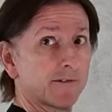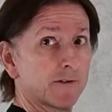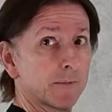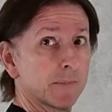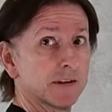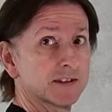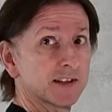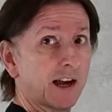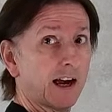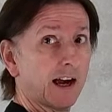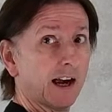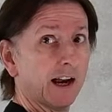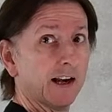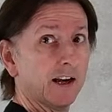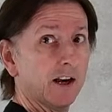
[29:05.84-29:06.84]
from the
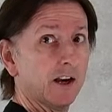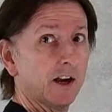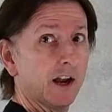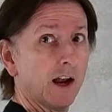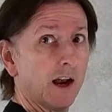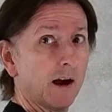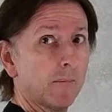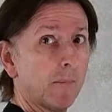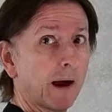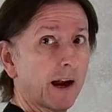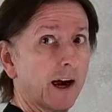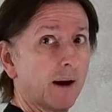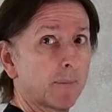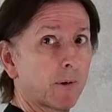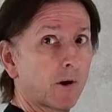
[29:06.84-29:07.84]
side, my
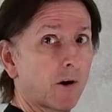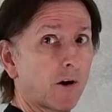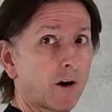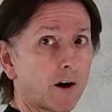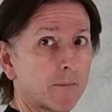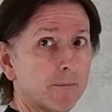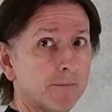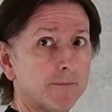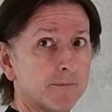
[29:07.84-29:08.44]
upper arm